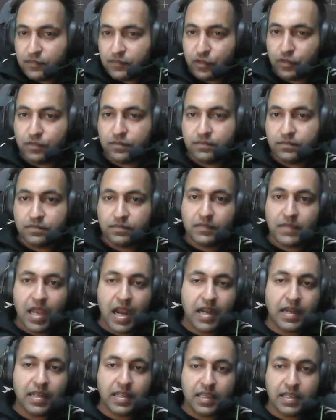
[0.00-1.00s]
So
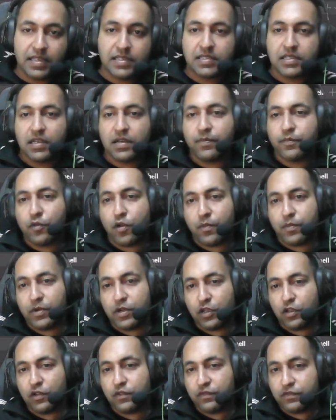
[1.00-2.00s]
that is a
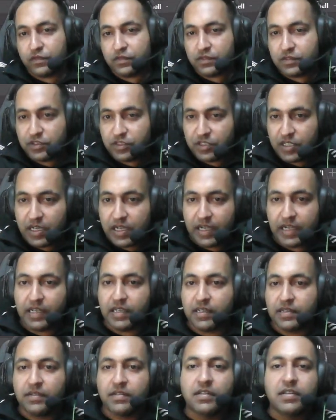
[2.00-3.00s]
property of
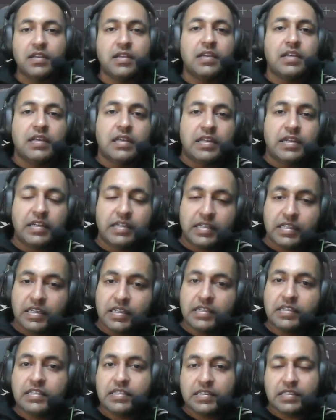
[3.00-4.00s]
generator.
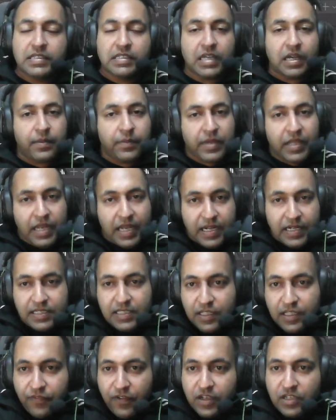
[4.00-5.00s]
Return
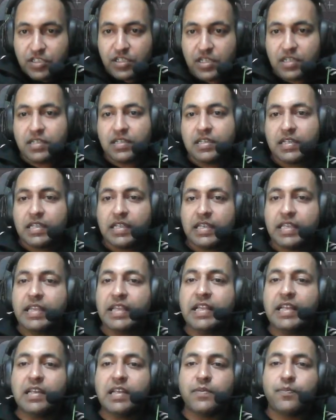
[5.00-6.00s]
terminates the function,
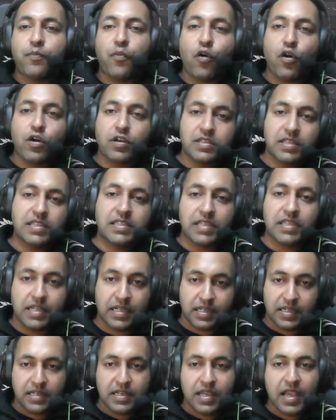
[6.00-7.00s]
yield pauses
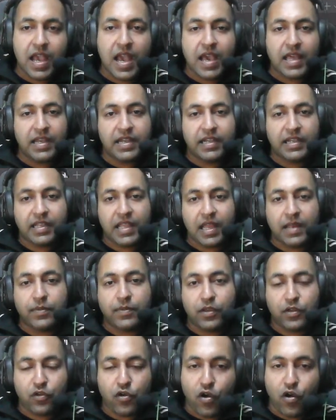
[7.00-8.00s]
it, and it can
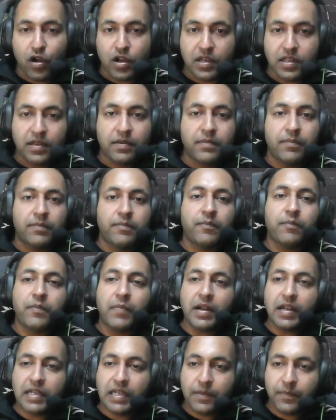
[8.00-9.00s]
be called
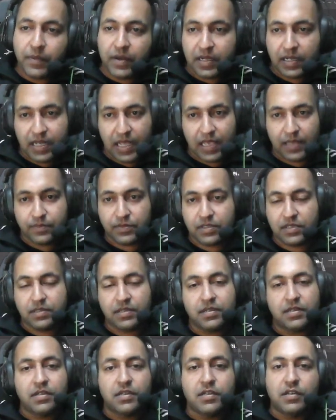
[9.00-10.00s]
multiple
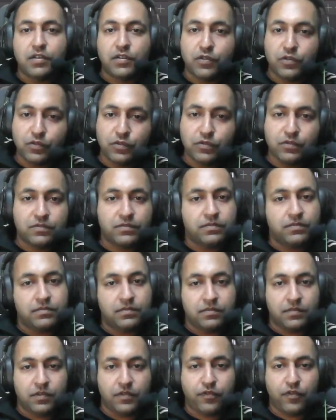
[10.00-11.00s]
times to,
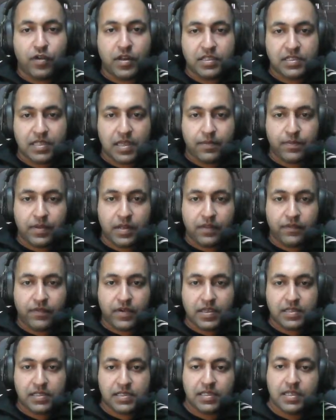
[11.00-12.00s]
for example,
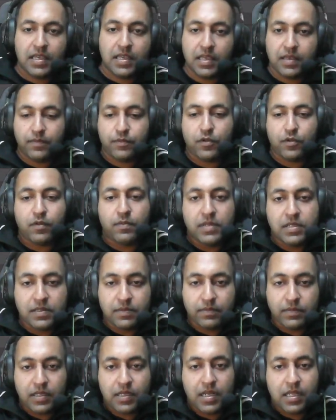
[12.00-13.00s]
if I say probably
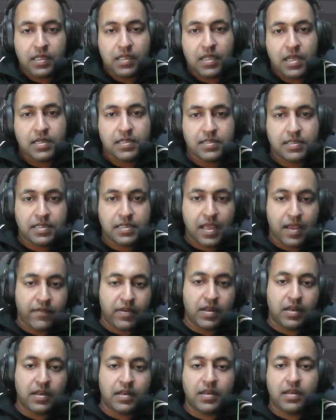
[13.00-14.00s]
something like that
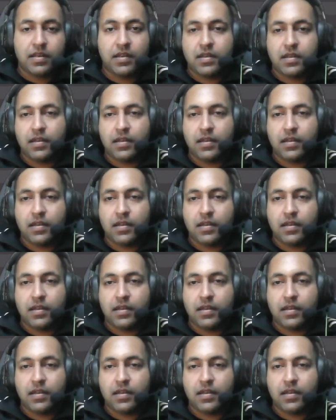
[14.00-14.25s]
7